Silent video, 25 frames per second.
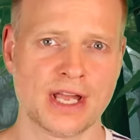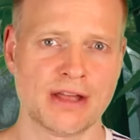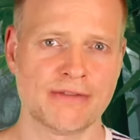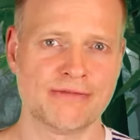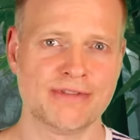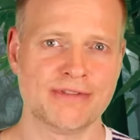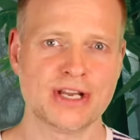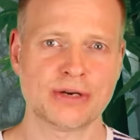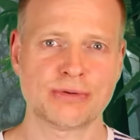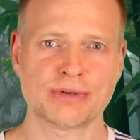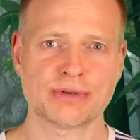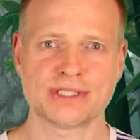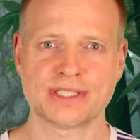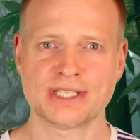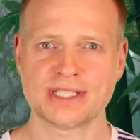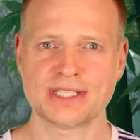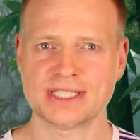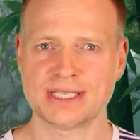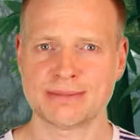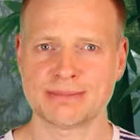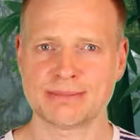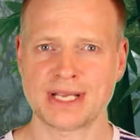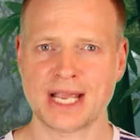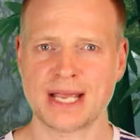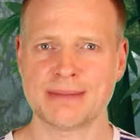The
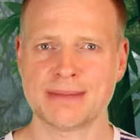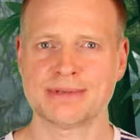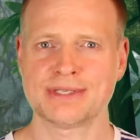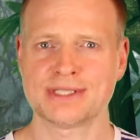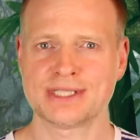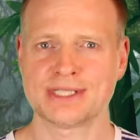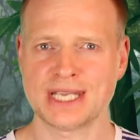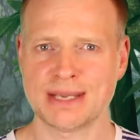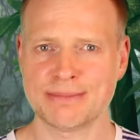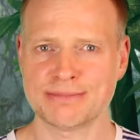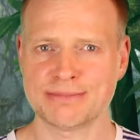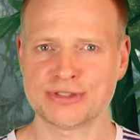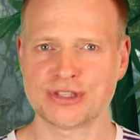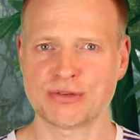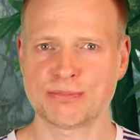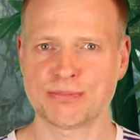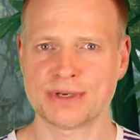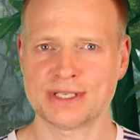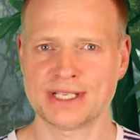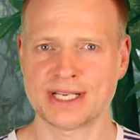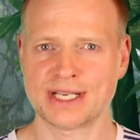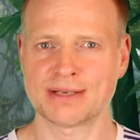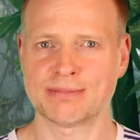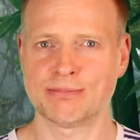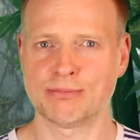Ecosystem Game seems to
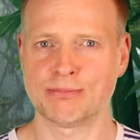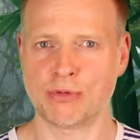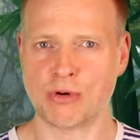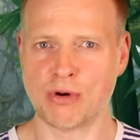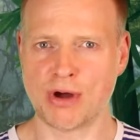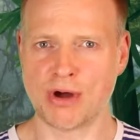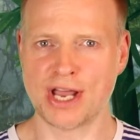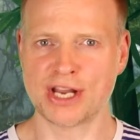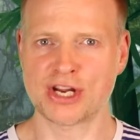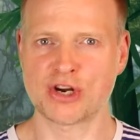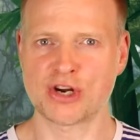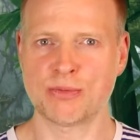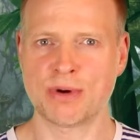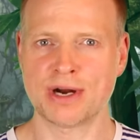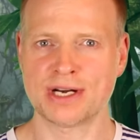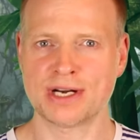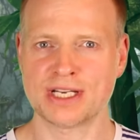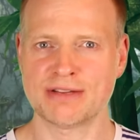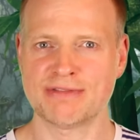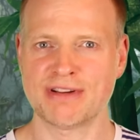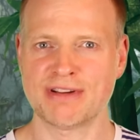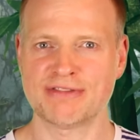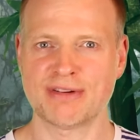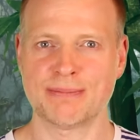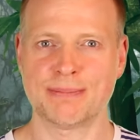predict more accurately
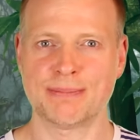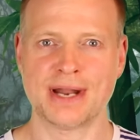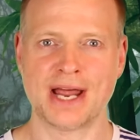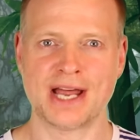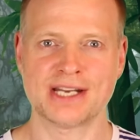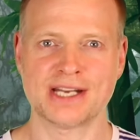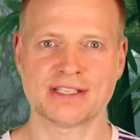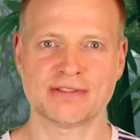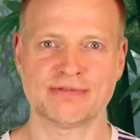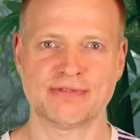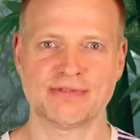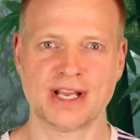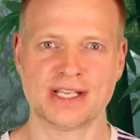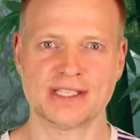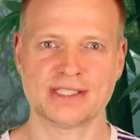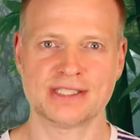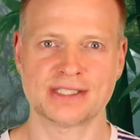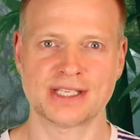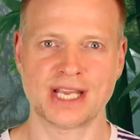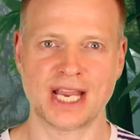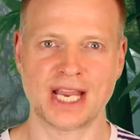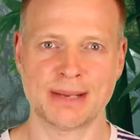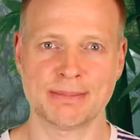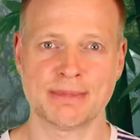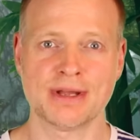than the Plant Defense
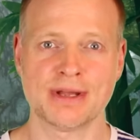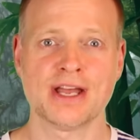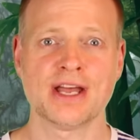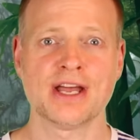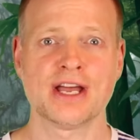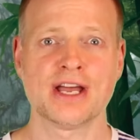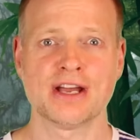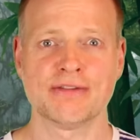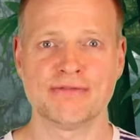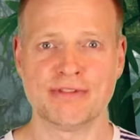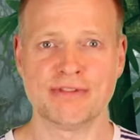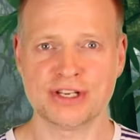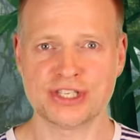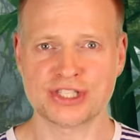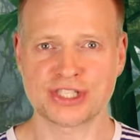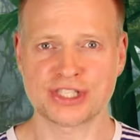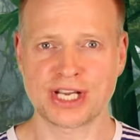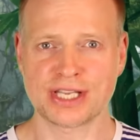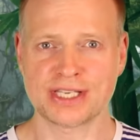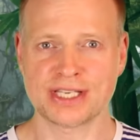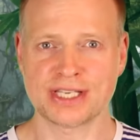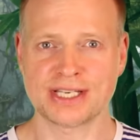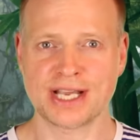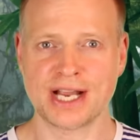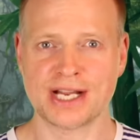Game which
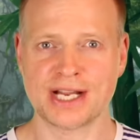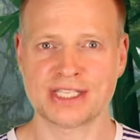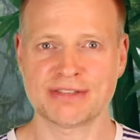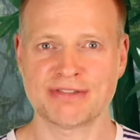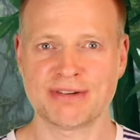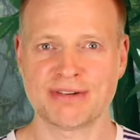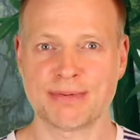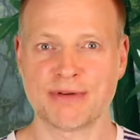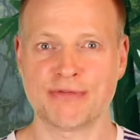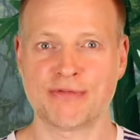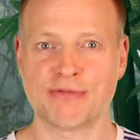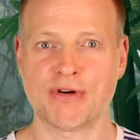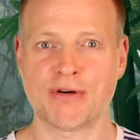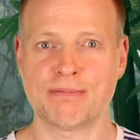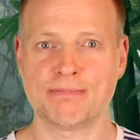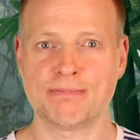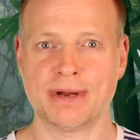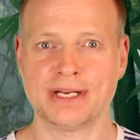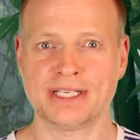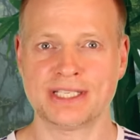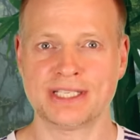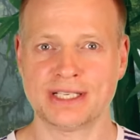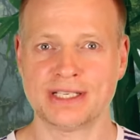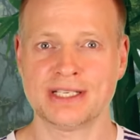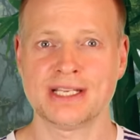candidates will perform
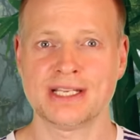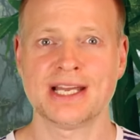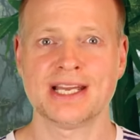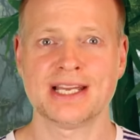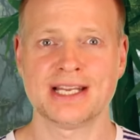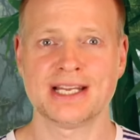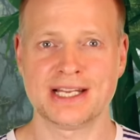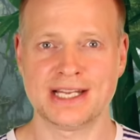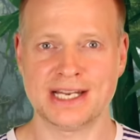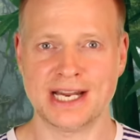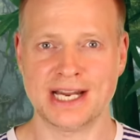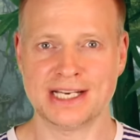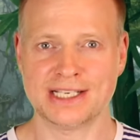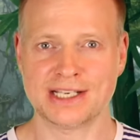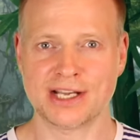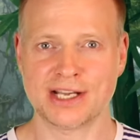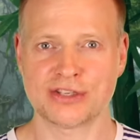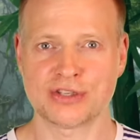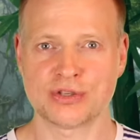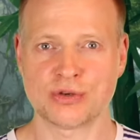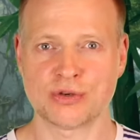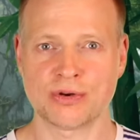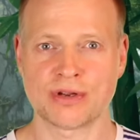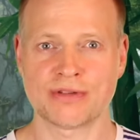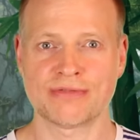better later
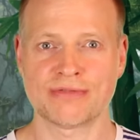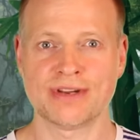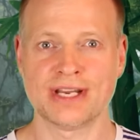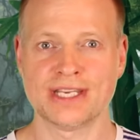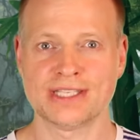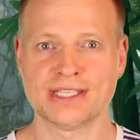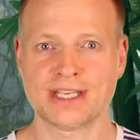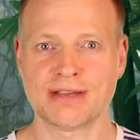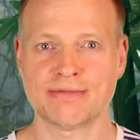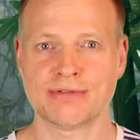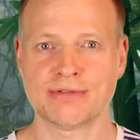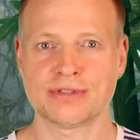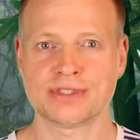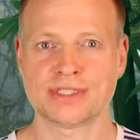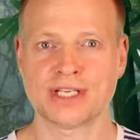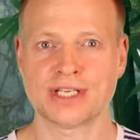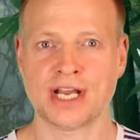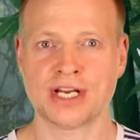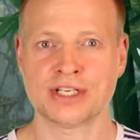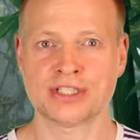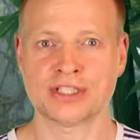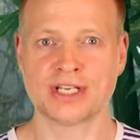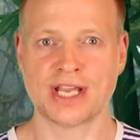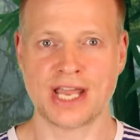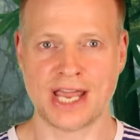during the interview
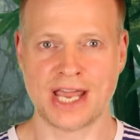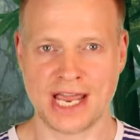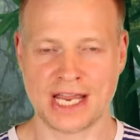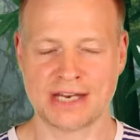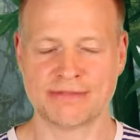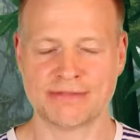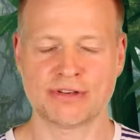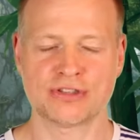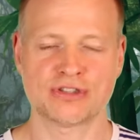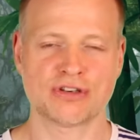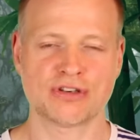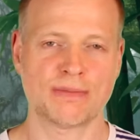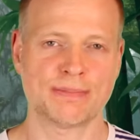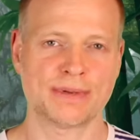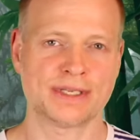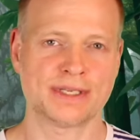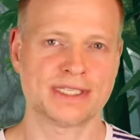stage and the job